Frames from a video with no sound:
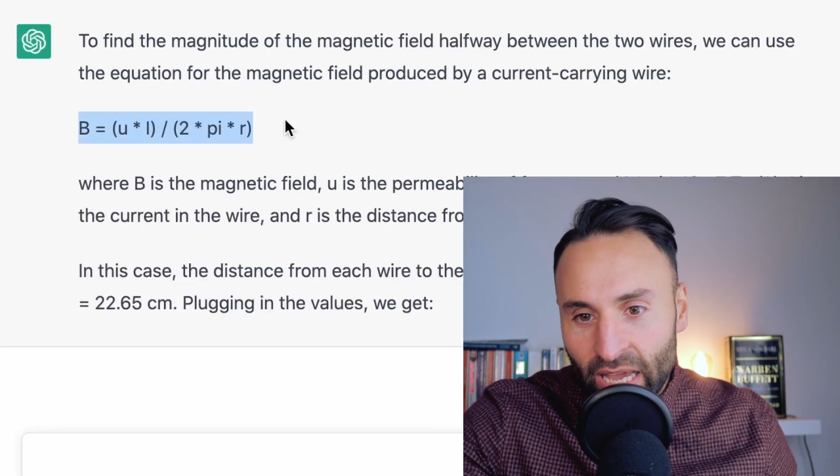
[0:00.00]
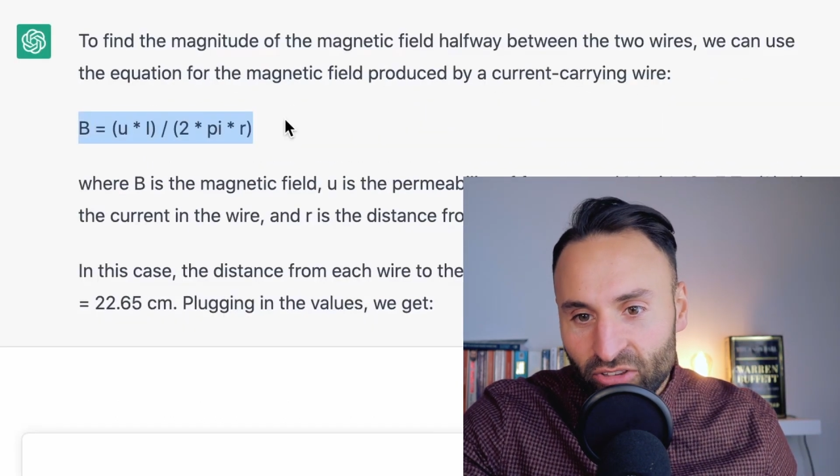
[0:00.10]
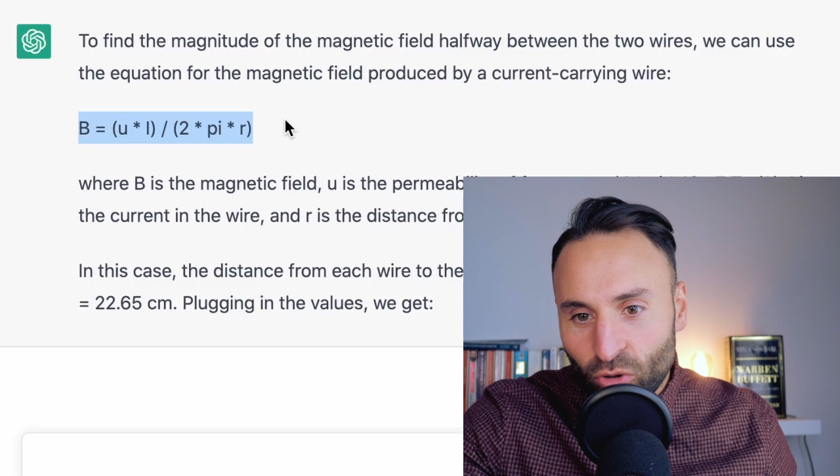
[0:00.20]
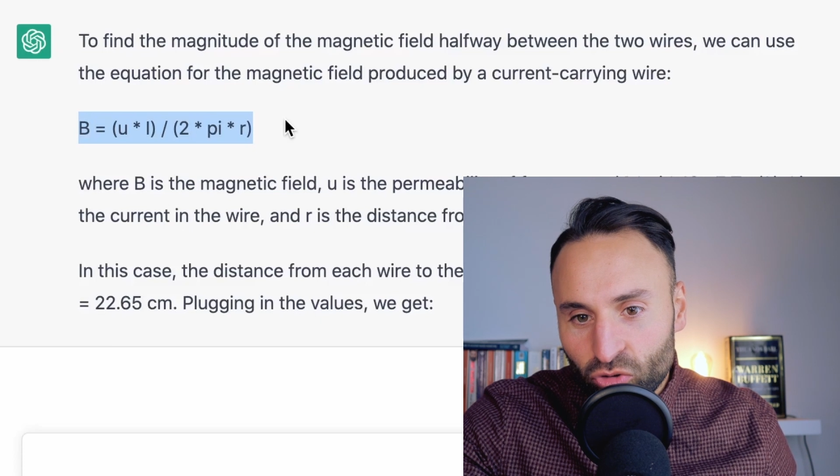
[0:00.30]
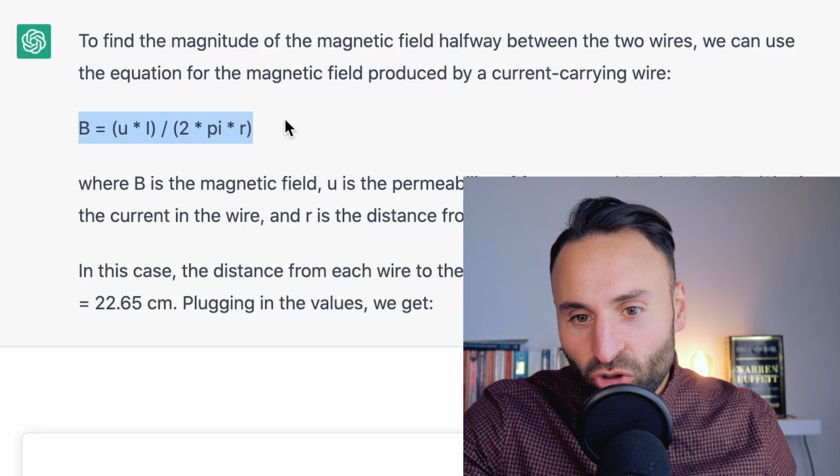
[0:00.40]

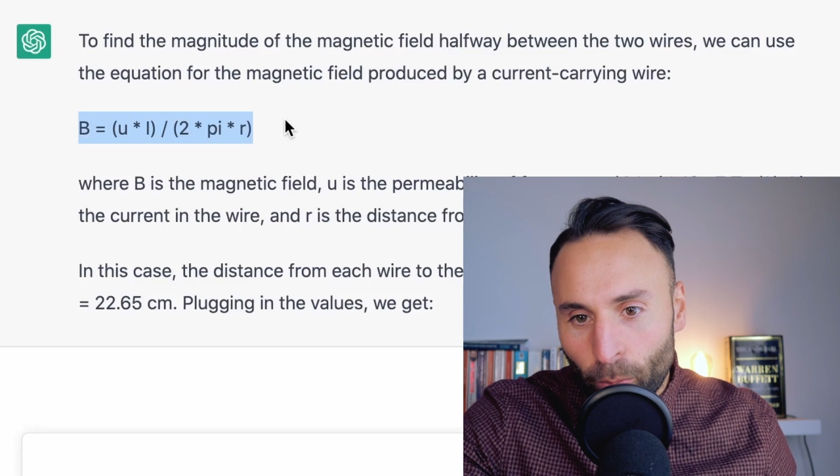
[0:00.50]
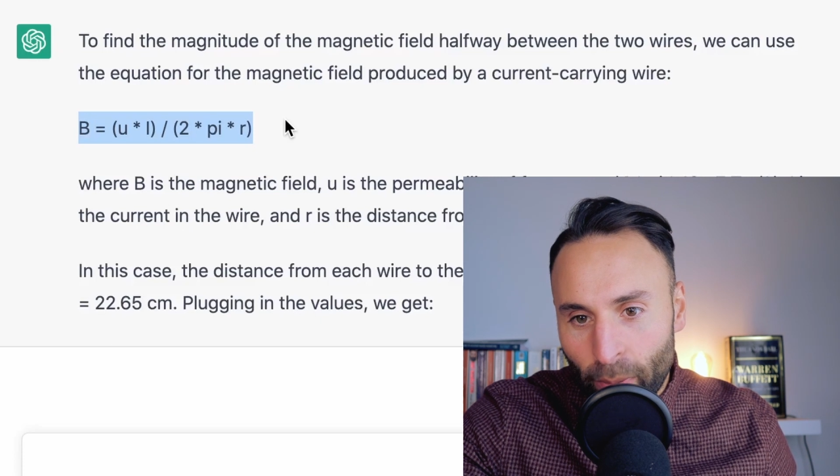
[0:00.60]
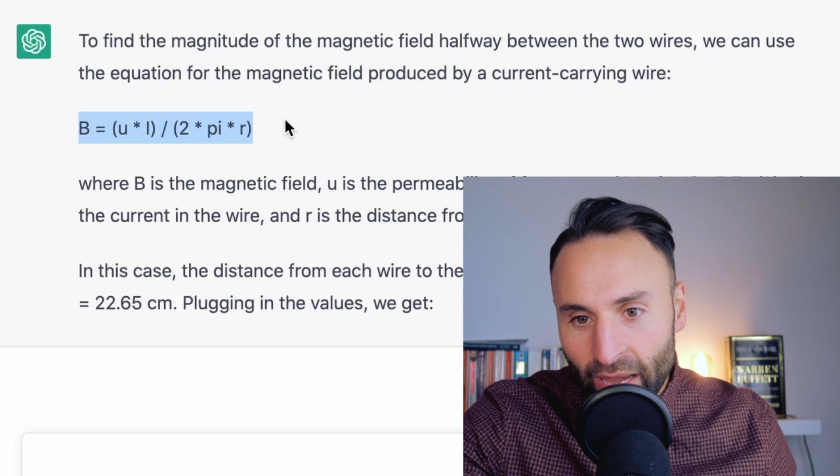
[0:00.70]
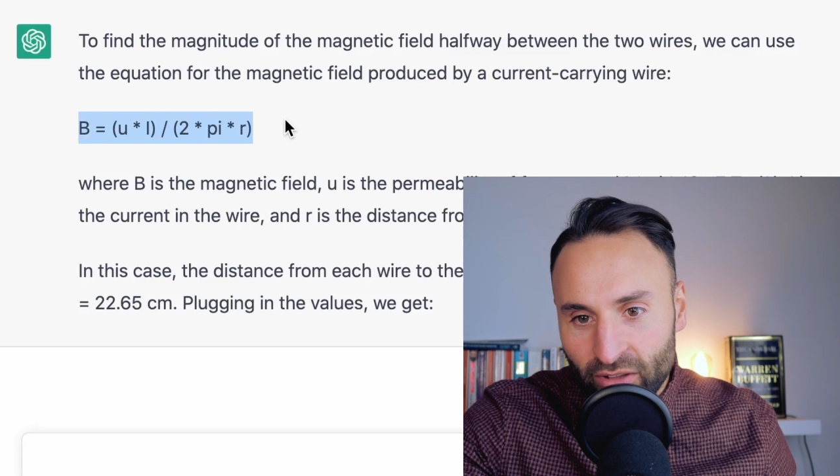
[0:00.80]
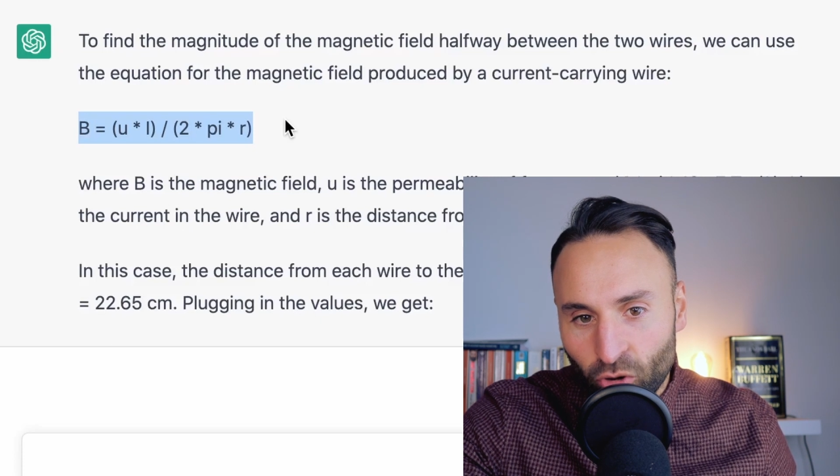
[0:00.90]
It's also
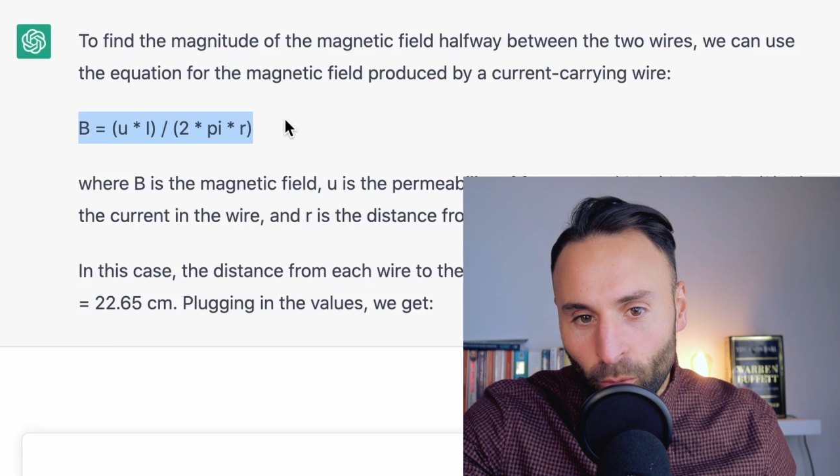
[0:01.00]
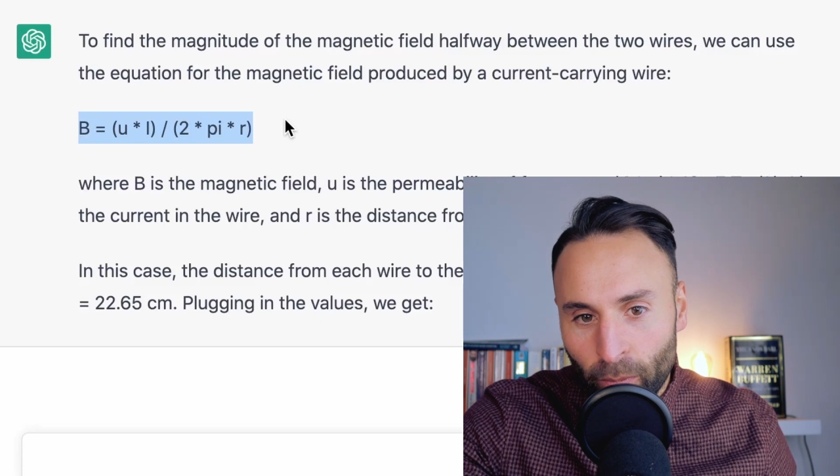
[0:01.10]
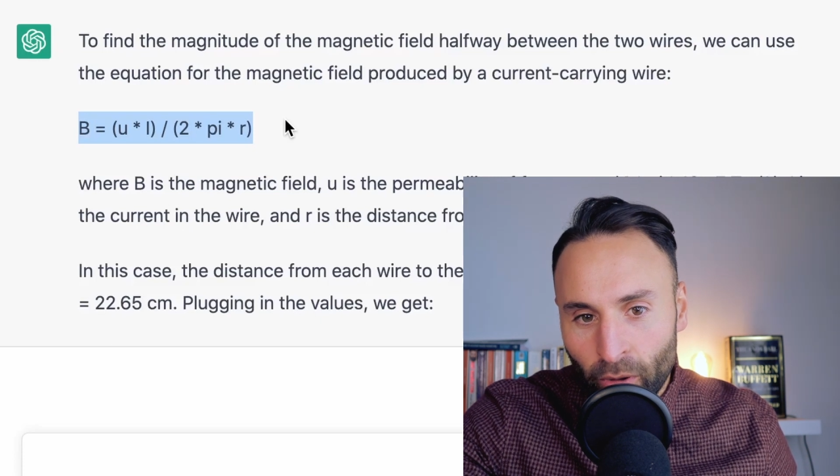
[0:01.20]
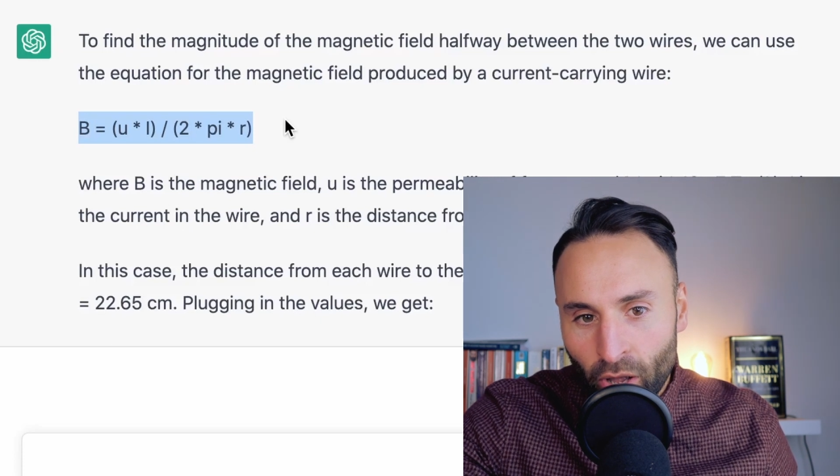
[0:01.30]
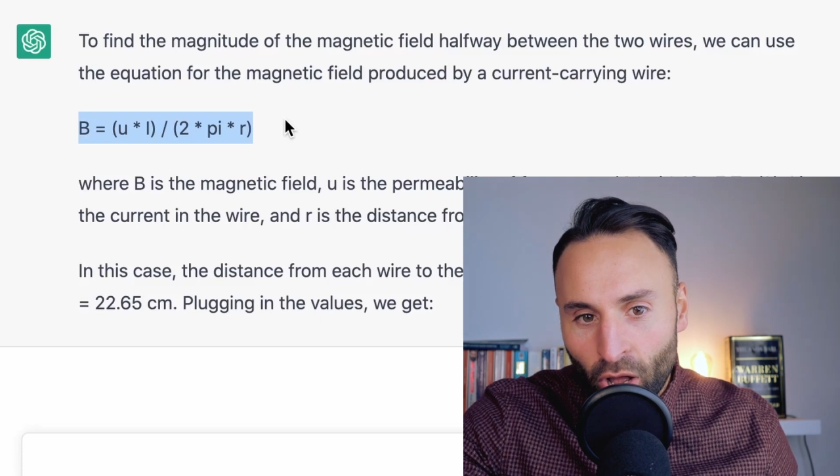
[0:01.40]
picked up